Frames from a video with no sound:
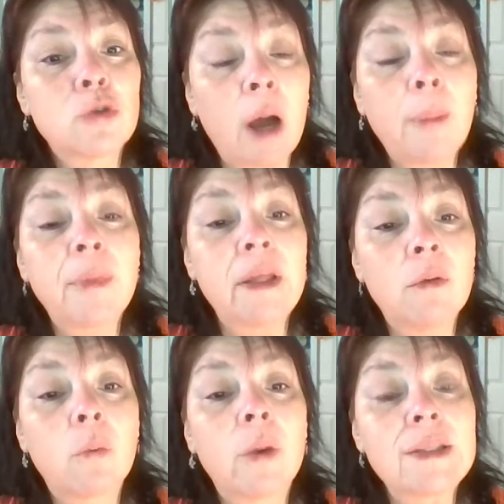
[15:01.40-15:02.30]
a drop
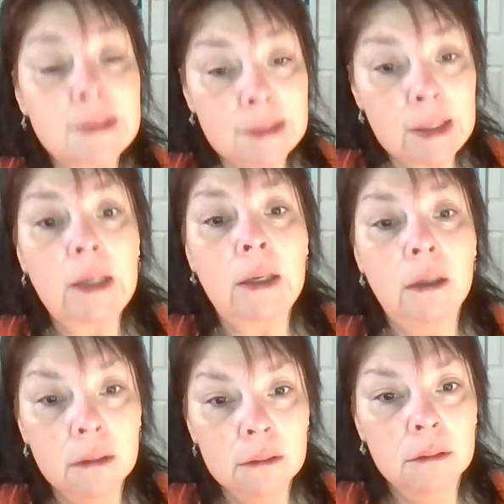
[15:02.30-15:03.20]
in the Red Sea.
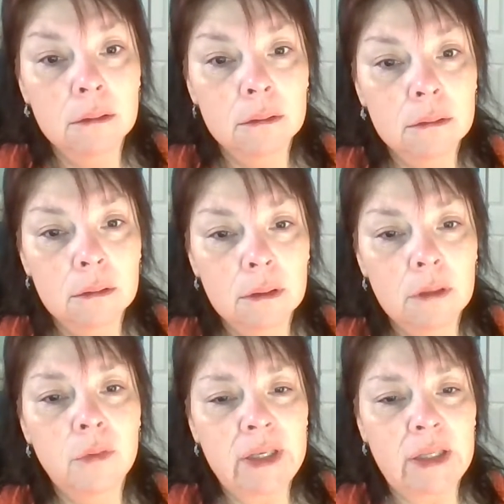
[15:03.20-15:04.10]

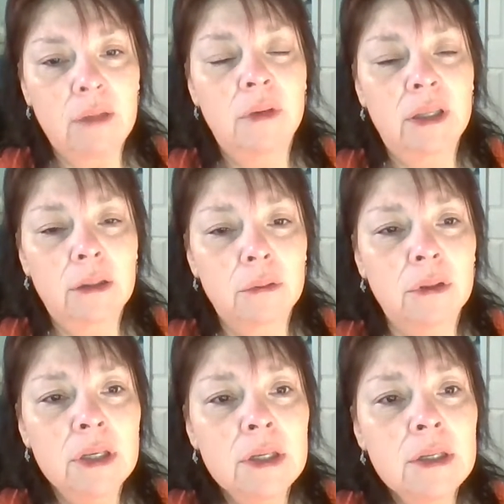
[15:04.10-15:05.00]
of what he went
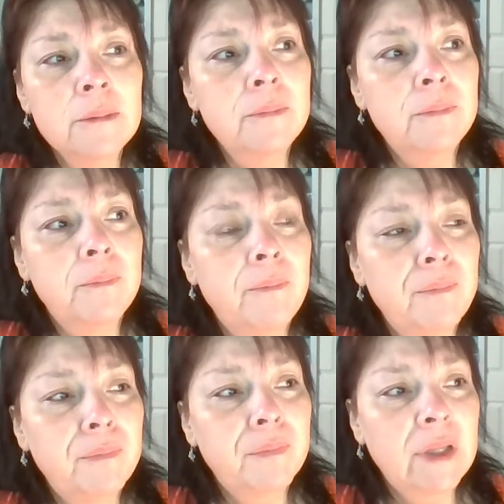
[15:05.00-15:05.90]
through.
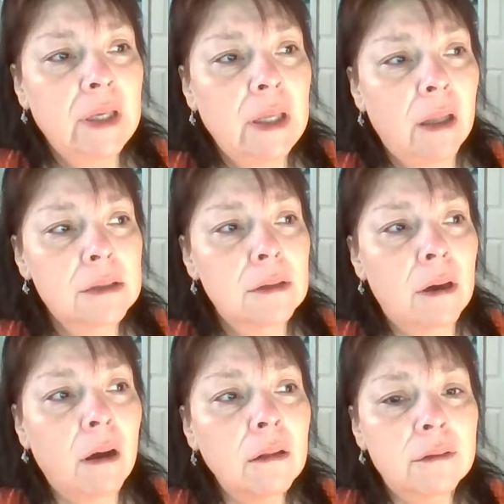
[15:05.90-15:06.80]
He lost
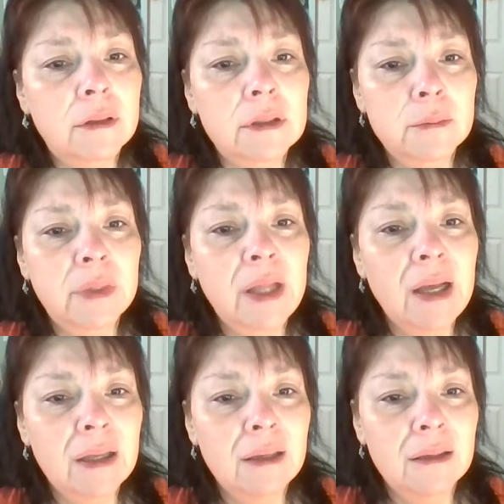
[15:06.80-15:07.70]
all of his
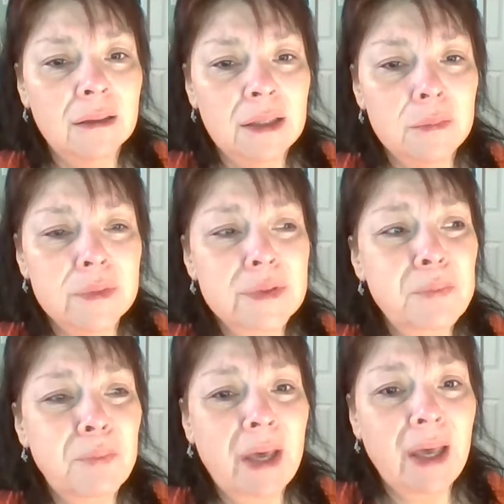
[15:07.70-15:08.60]
blood. He was
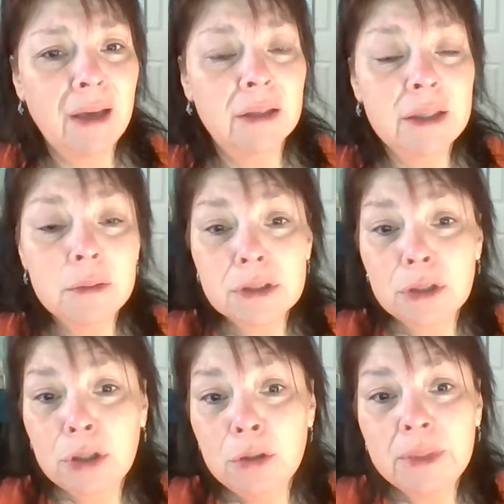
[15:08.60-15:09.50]
pale. He was a
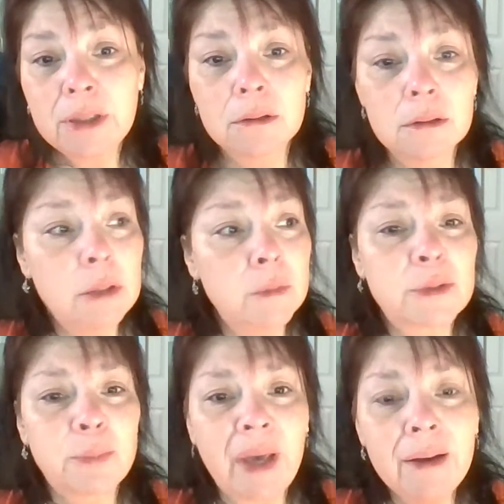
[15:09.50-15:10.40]
human. He
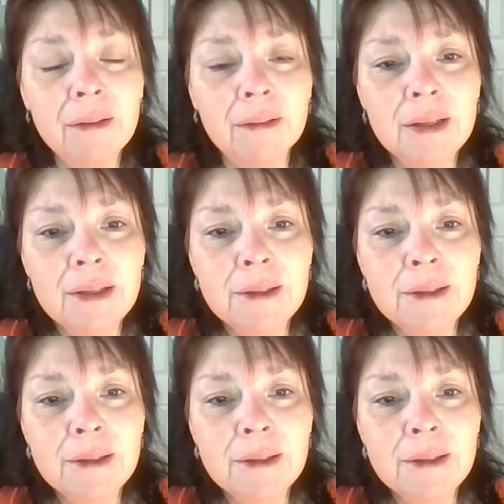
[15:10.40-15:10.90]
was pale.